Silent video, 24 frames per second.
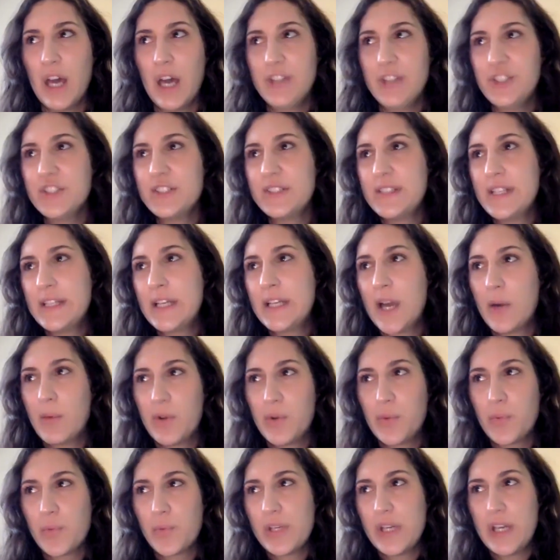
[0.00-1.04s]
just think I
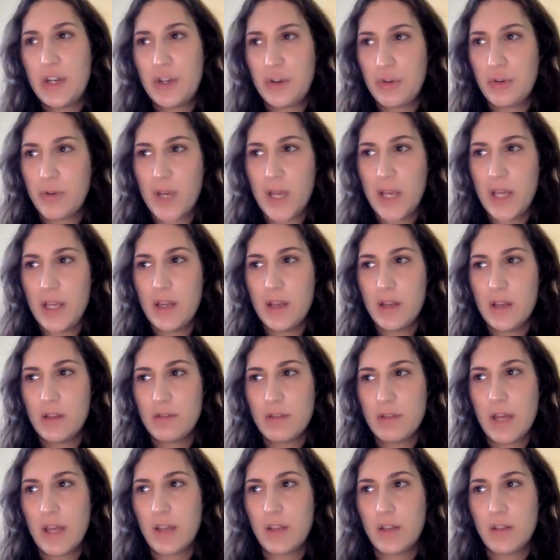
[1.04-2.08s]
would reiterate,
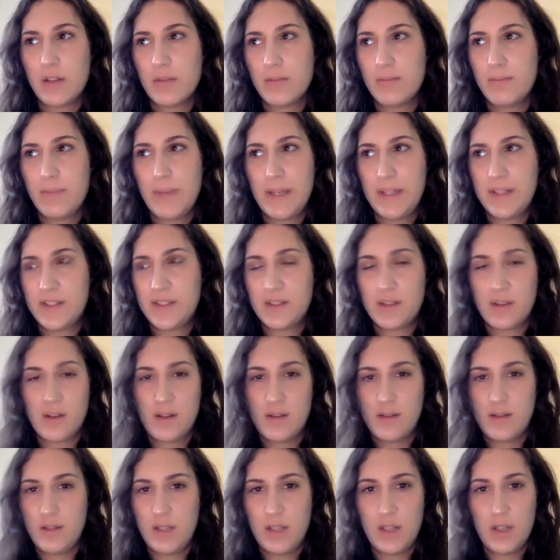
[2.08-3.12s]
like, based
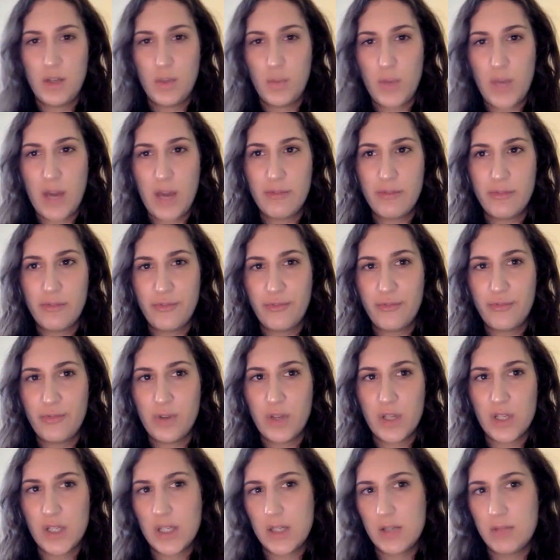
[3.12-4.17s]
on, we have
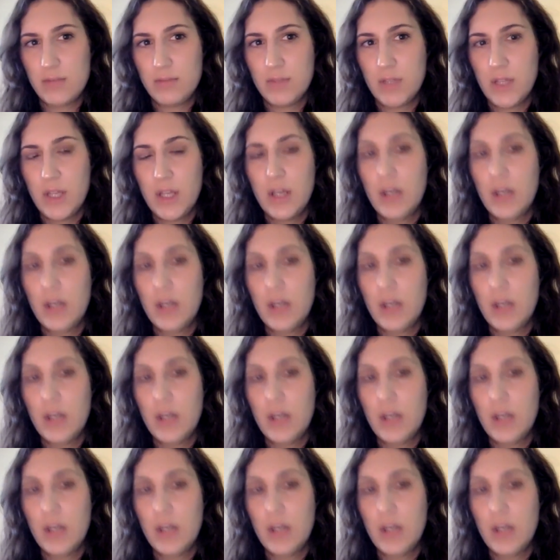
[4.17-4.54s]
um,